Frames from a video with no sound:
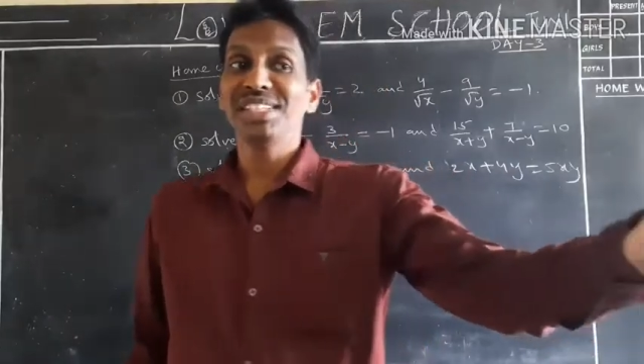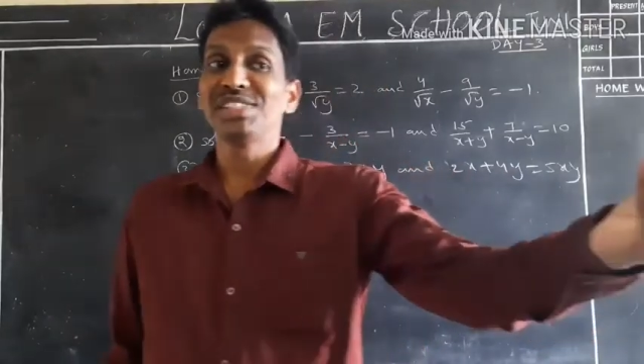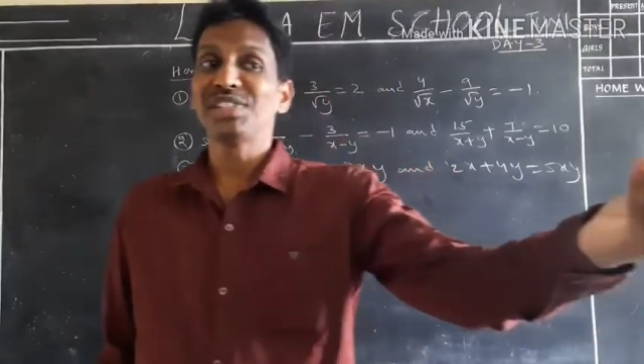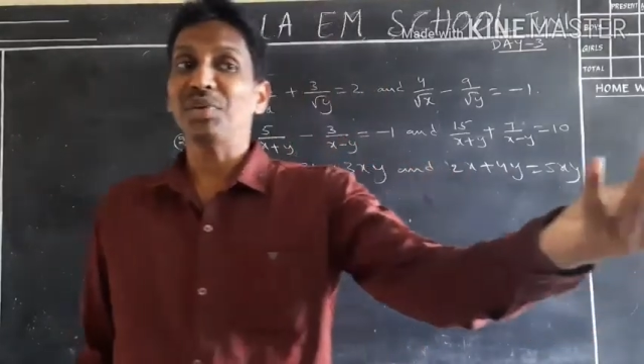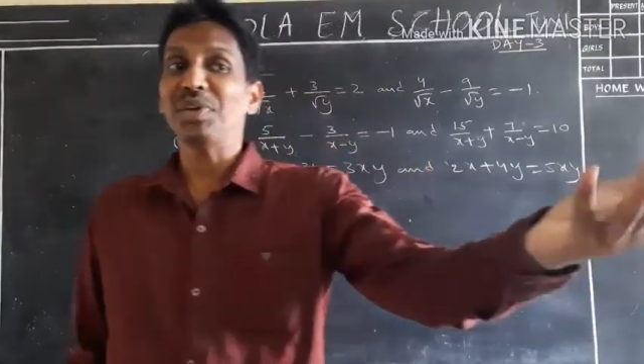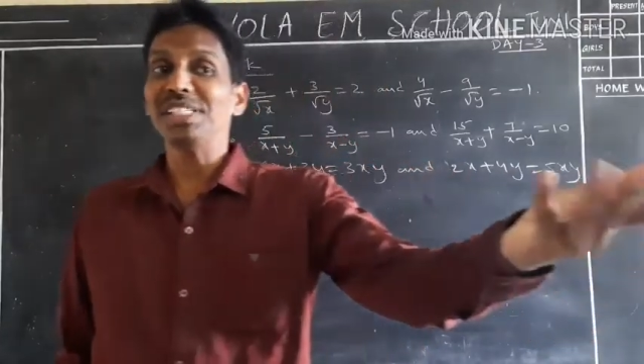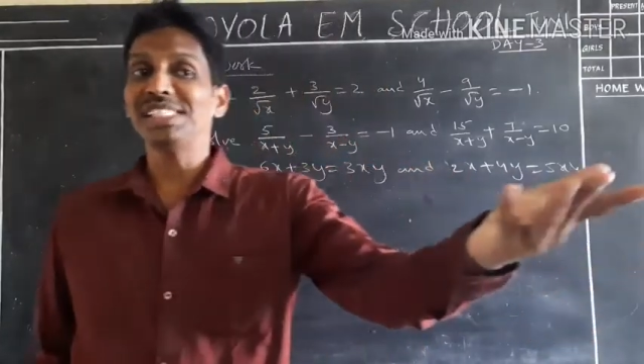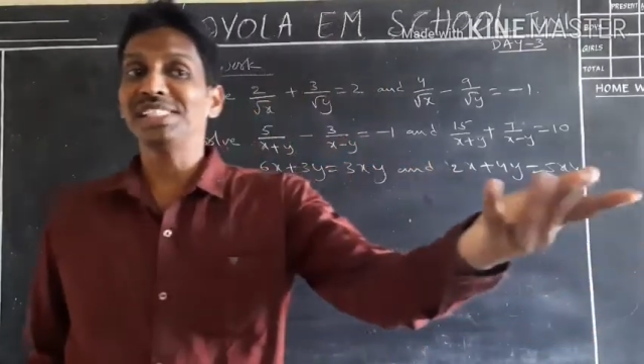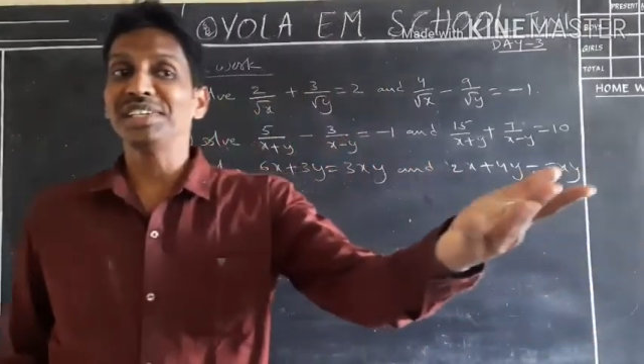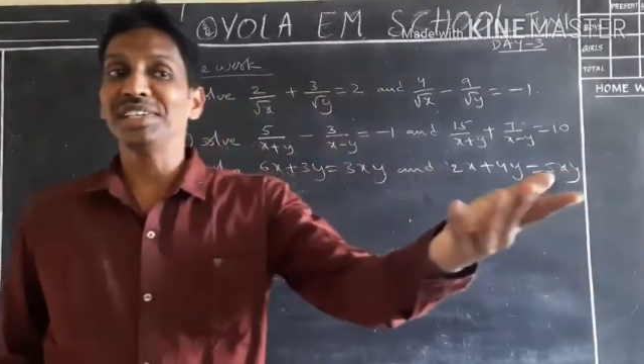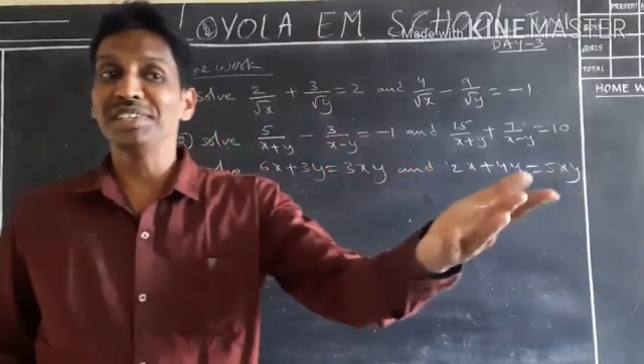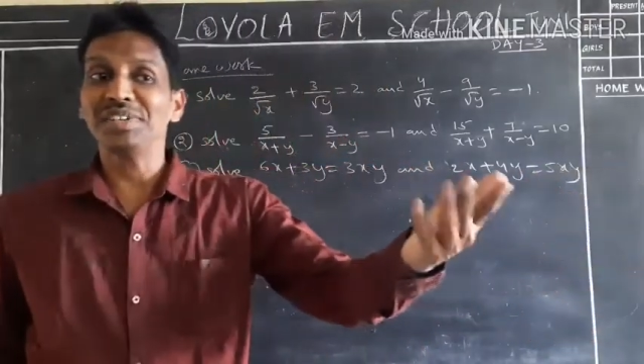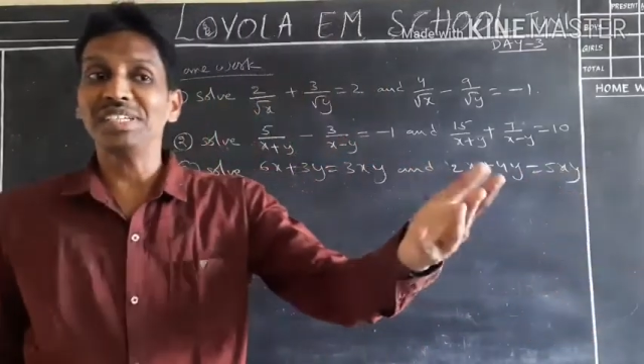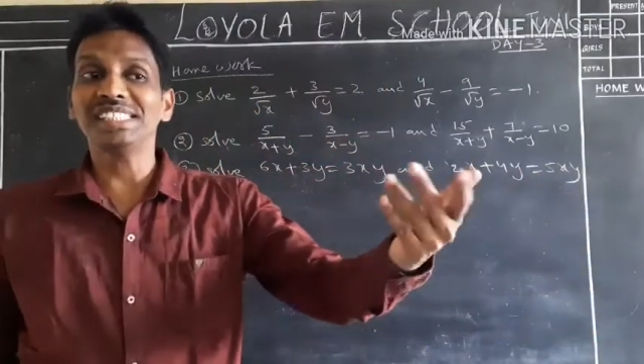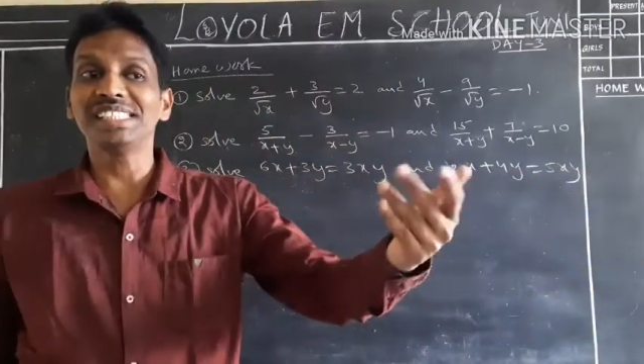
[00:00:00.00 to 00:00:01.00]
So what is
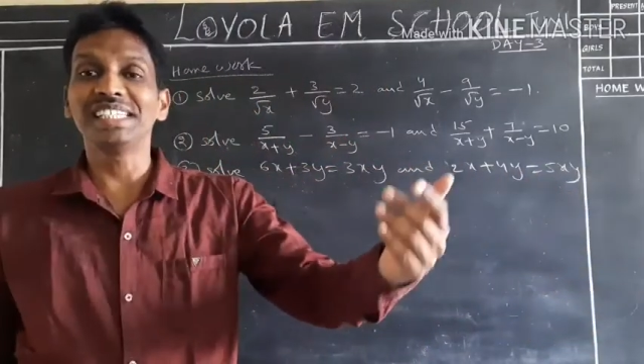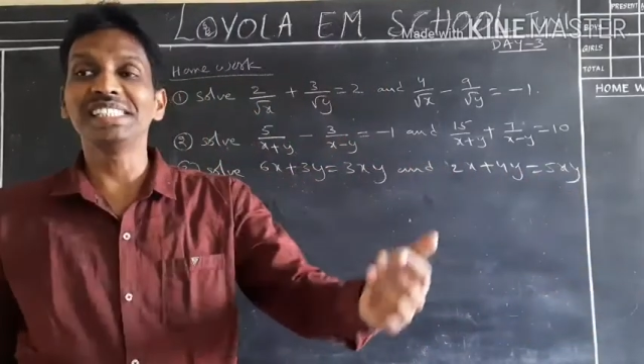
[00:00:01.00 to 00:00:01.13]
the